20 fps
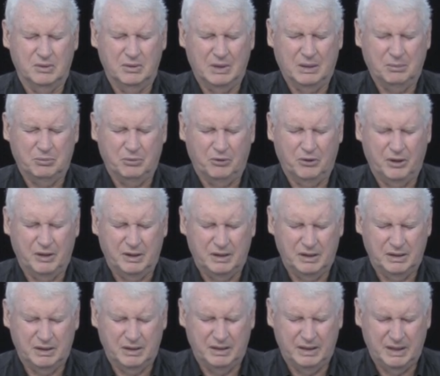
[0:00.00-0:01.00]
I pray
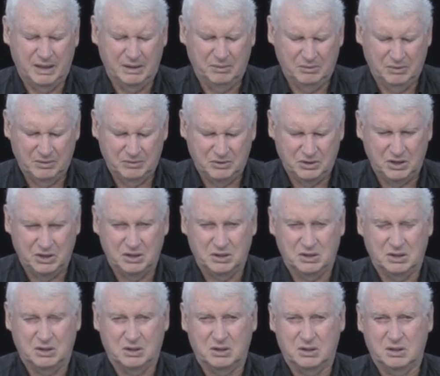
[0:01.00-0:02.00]
in the name of
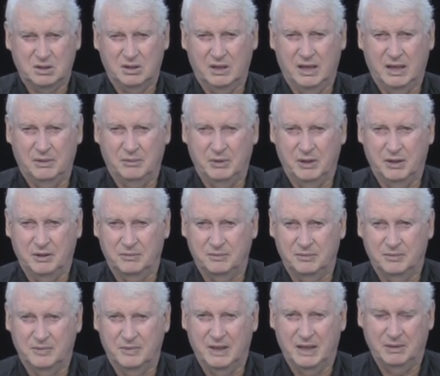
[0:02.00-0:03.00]
Jesus. Amen.
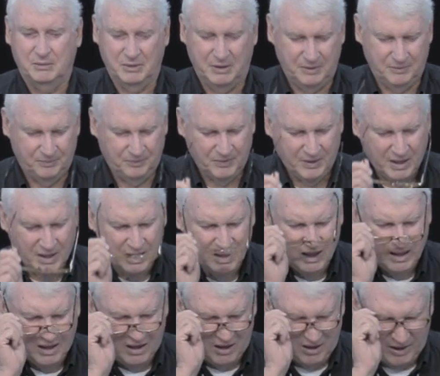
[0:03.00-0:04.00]
Amen.
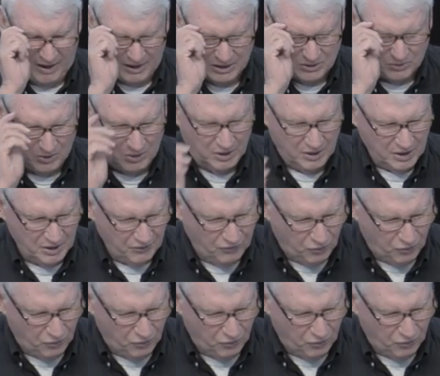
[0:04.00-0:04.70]
All right, so we're looking at